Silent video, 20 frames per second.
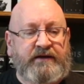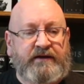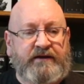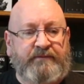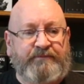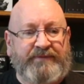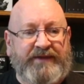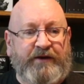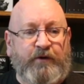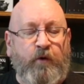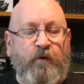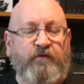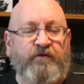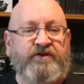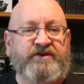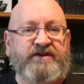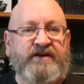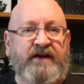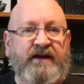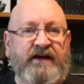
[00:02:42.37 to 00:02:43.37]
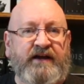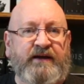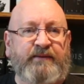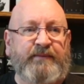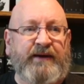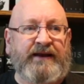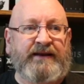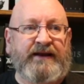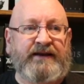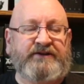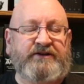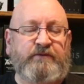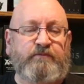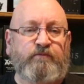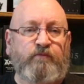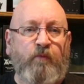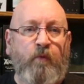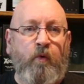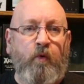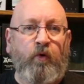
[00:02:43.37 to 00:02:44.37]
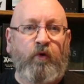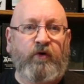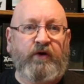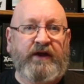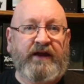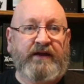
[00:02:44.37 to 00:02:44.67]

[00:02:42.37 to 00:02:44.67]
that over time, I liked it more